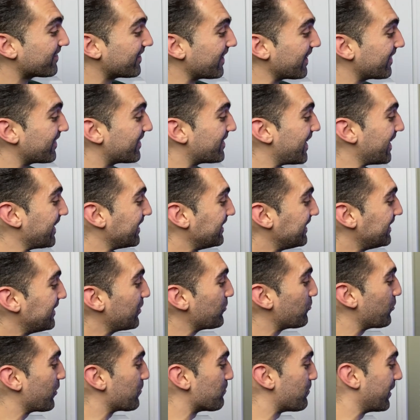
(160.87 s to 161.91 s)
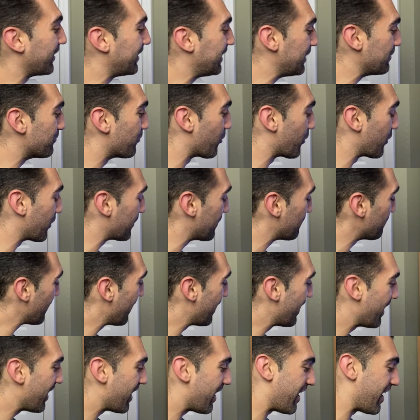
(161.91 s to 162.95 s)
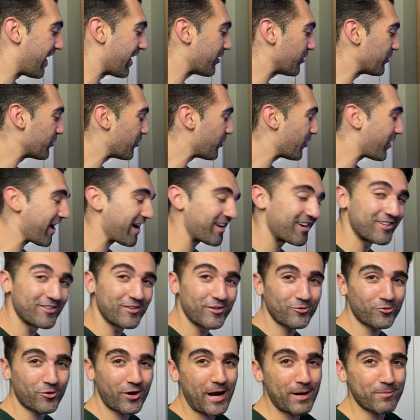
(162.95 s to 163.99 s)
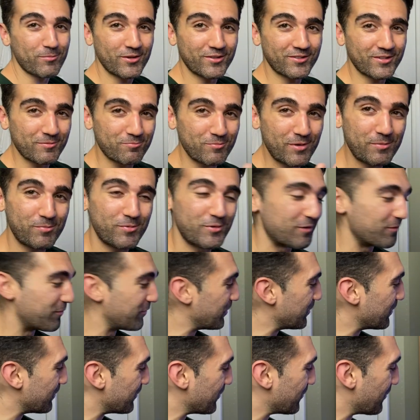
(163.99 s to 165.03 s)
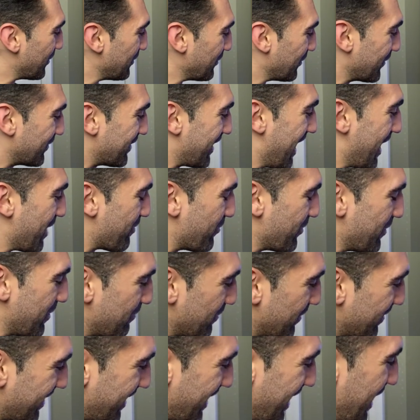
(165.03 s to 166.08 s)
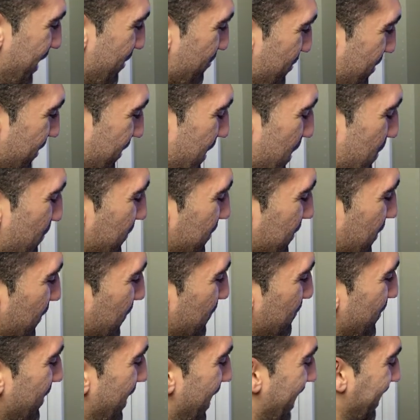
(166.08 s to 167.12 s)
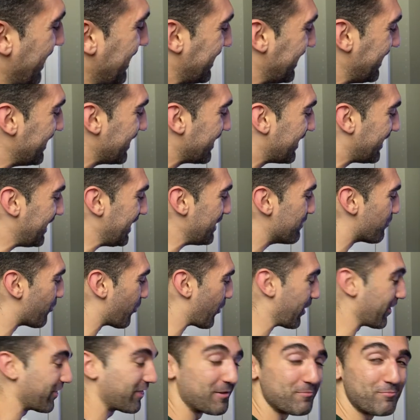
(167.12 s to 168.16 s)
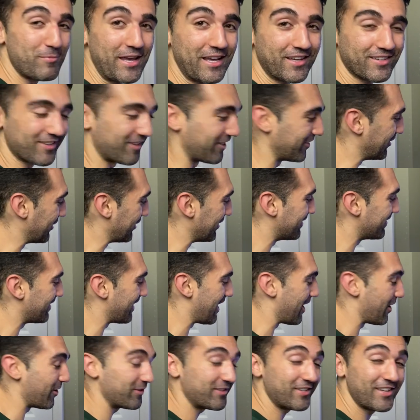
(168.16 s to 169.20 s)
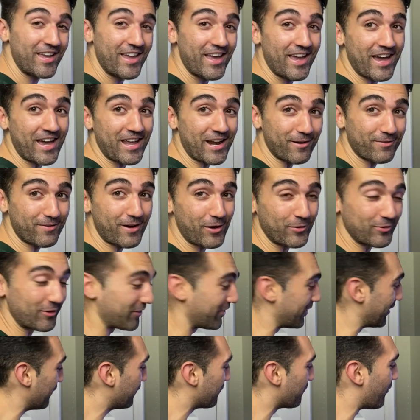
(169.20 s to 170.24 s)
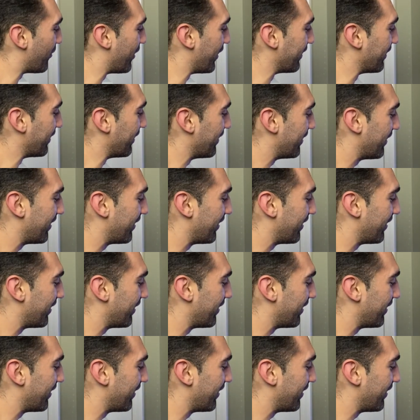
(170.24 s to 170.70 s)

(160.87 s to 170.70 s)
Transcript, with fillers: thing that I needed with my keyboard I don't know how to describe this and maybe a few of you understand what I'm saying when it comes to this, but I need a keyboard that makes a good sound and I found that this one